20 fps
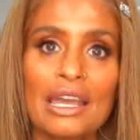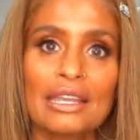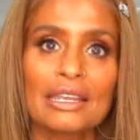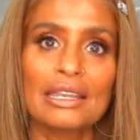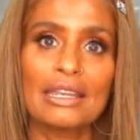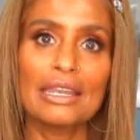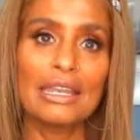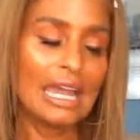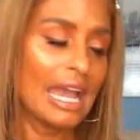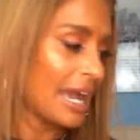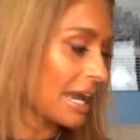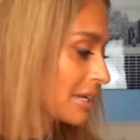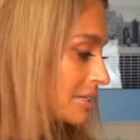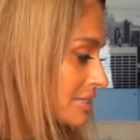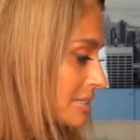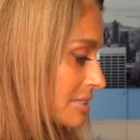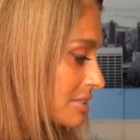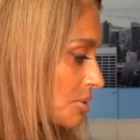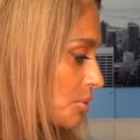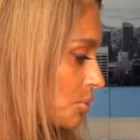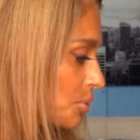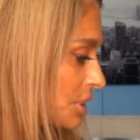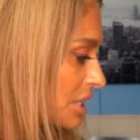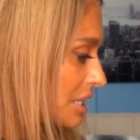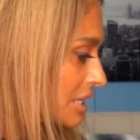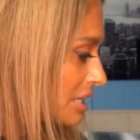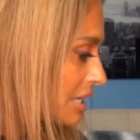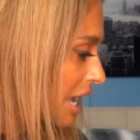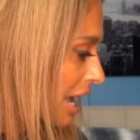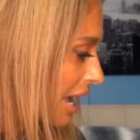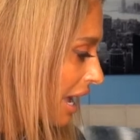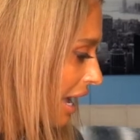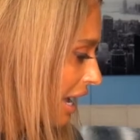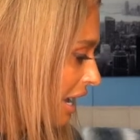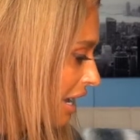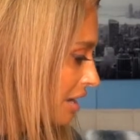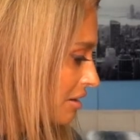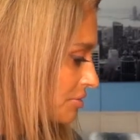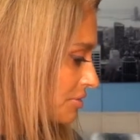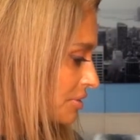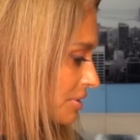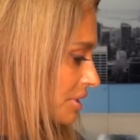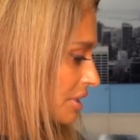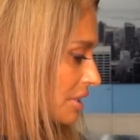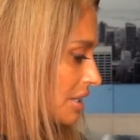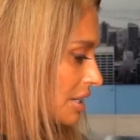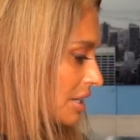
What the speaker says: Next, we have